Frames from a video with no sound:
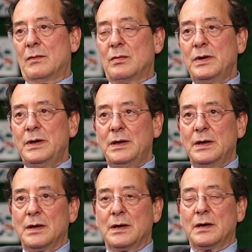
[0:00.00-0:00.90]
Well, we,
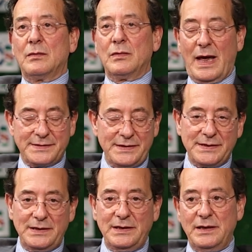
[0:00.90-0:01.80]
as
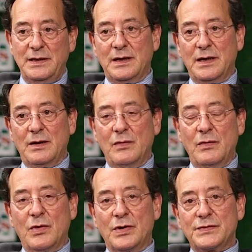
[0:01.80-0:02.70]
Italy, we
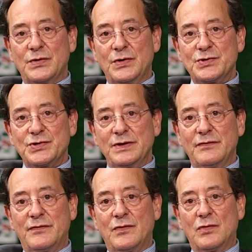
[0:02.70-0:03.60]
were
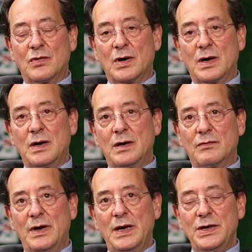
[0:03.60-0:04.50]
searching for
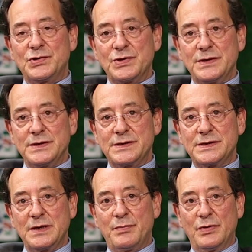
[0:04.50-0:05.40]

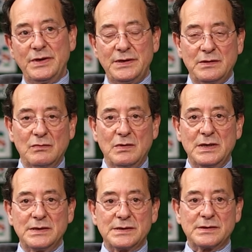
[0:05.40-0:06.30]
relations, political
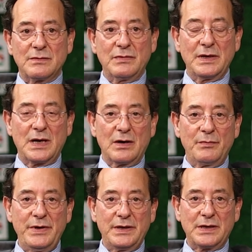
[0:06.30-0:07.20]
ones, with the
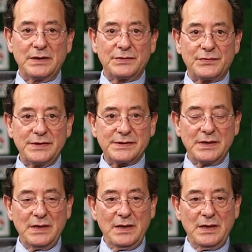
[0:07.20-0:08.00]
Caribbean countries.